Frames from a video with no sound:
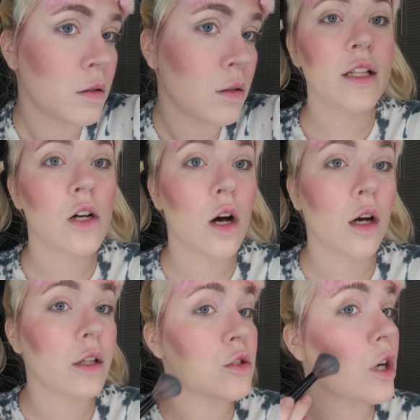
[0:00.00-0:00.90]
My
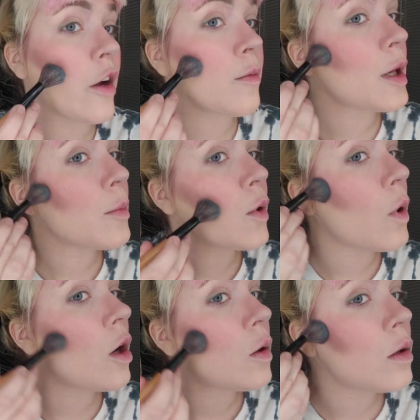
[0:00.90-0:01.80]
dog is driving me up the
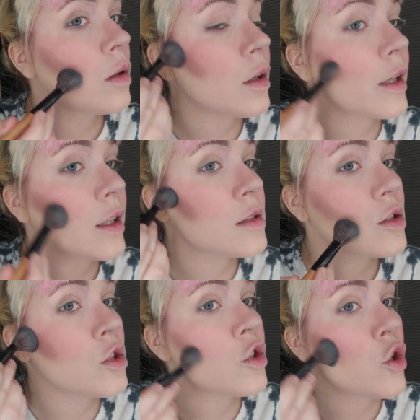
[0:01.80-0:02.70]
wall.
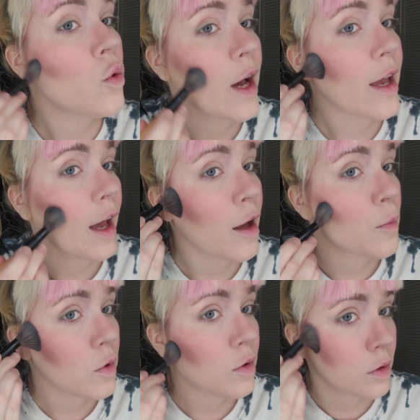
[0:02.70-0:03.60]
It's 2
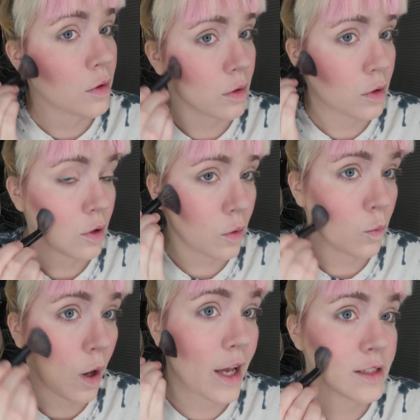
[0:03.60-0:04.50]
a.m.
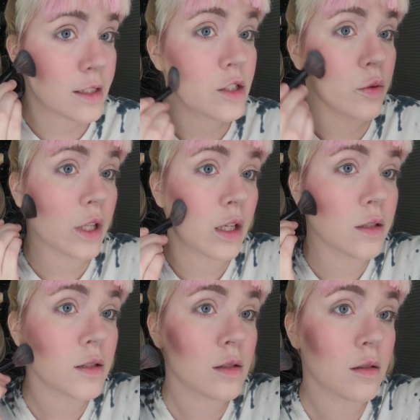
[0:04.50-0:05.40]
Why is he doing
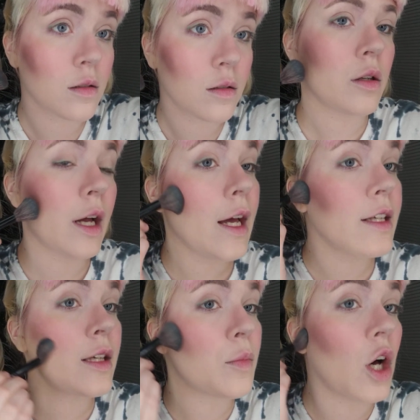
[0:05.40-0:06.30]
this? Sorry, I had
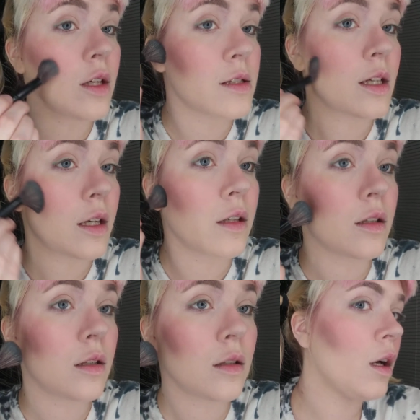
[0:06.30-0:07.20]
to keep pausing it.
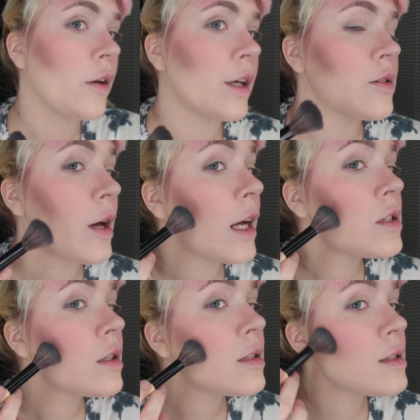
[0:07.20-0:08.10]
Okay, so
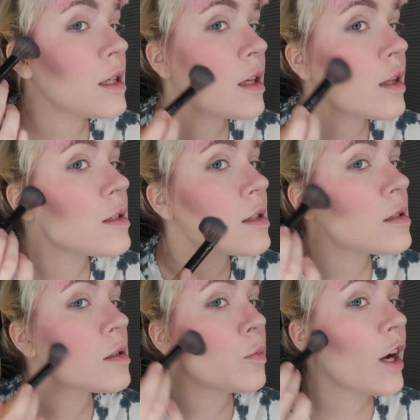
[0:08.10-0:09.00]
as you can see, this
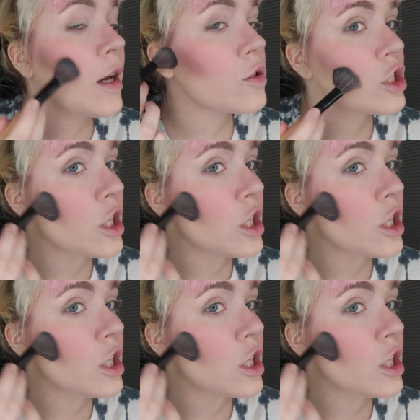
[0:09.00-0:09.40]
is the brown